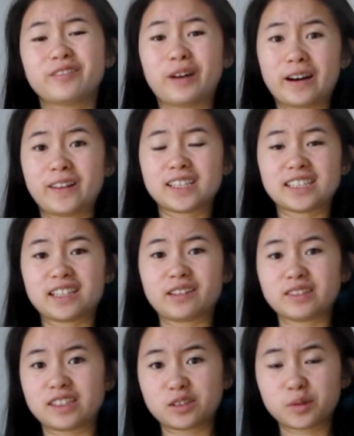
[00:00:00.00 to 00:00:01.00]
Wow, that
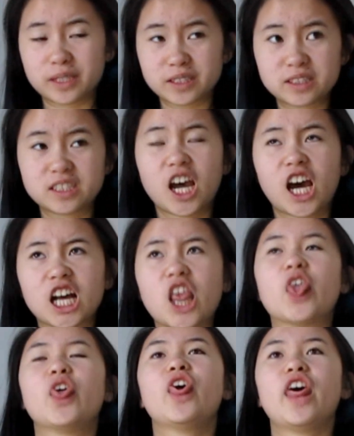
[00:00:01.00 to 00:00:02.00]
was my
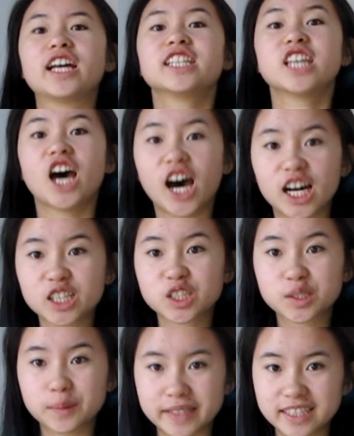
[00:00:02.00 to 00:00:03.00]
tongue
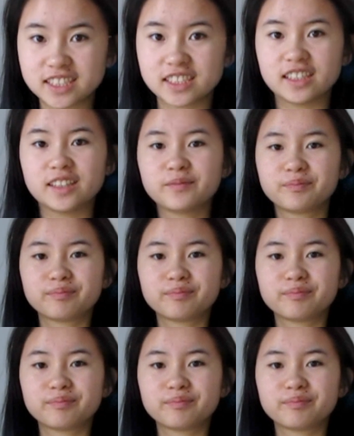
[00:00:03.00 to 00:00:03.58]
twister.